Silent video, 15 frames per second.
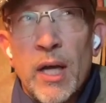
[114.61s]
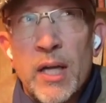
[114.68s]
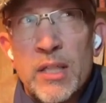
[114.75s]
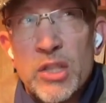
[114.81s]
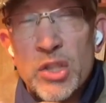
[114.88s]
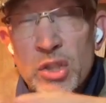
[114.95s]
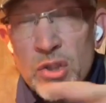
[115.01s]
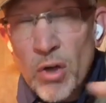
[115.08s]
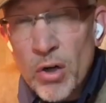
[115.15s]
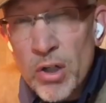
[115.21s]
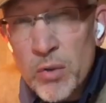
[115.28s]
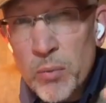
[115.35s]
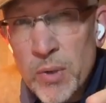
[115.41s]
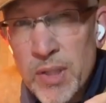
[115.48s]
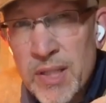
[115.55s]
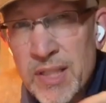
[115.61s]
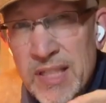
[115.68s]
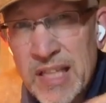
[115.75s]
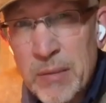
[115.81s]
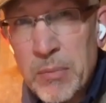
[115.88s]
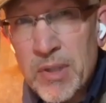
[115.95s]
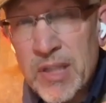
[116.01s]
started with
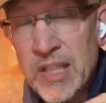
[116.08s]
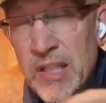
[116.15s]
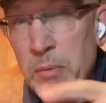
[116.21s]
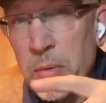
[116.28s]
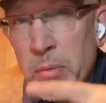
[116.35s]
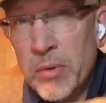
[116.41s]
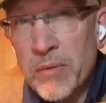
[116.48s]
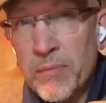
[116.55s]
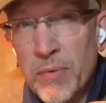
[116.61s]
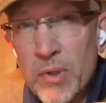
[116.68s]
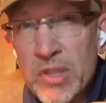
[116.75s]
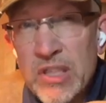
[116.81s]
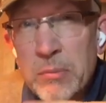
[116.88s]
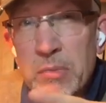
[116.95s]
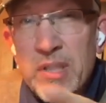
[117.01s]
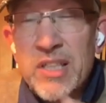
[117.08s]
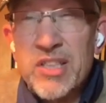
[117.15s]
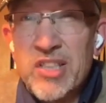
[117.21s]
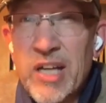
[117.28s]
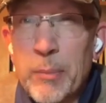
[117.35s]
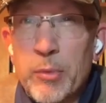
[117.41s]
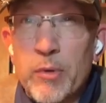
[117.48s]
Timothy. We were in 1 Timothy
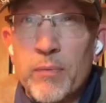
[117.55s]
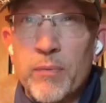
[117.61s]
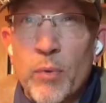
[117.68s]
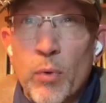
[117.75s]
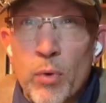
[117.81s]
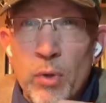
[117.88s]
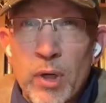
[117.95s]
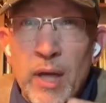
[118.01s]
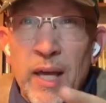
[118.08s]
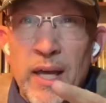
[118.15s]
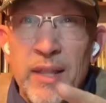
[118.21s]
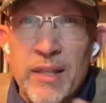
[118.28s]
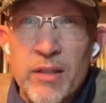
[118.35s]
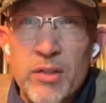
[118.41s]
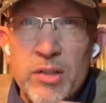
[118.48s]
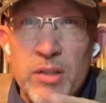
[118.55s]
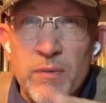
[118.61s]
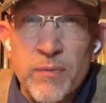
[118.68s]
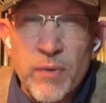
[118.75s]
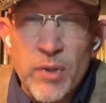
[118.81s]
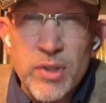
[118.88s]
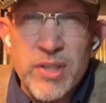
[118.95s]
chapter 4. There's the
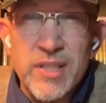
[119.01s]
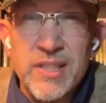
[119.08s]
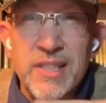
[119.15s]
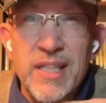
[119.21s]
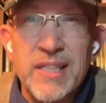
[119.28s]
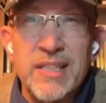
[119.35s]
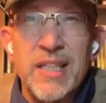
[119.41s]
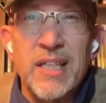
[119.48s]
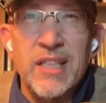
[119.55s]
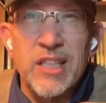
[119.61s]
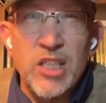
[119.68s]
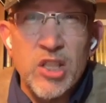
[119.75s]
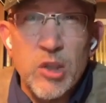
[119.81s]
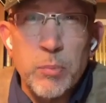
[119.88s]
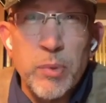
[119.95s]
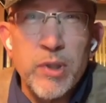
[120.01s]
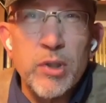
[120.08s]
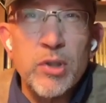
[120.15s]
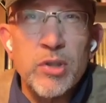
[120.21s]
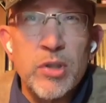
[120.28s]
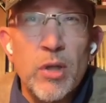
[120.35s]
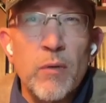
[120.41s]
verse that says, discipline
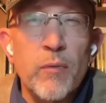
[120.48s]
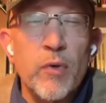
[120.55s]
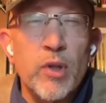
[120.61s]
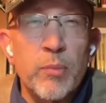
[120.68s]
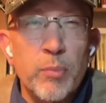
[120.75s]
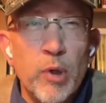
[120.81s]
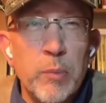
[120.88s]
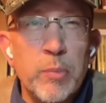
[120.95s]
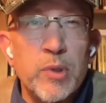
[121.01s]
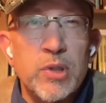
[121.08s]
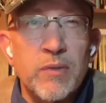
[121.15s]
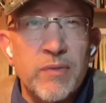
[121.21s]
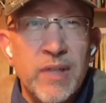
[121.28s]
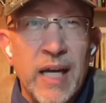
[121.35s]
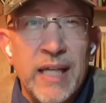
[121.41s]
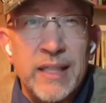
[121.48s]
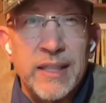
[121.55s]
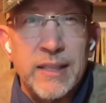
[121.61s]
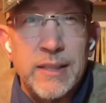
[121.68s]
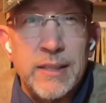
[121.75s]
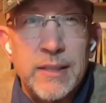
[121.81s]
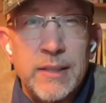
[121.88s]
yourself for the purpose of
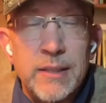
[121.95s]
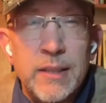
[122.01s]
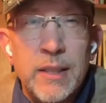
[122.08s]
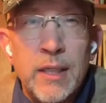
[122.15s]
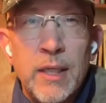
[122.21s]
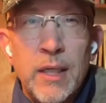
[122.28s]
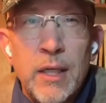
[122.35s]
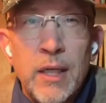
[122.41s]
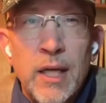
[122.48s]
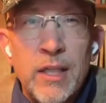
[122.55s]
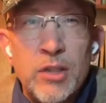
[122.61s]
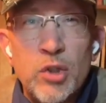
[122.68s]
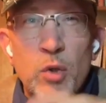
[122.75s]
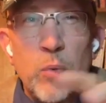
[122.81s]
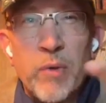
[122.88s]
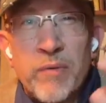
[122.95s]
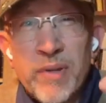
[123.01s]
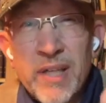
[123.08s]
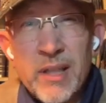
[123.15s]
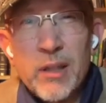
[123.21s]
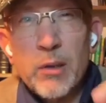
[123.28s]
godliness. And so we've hit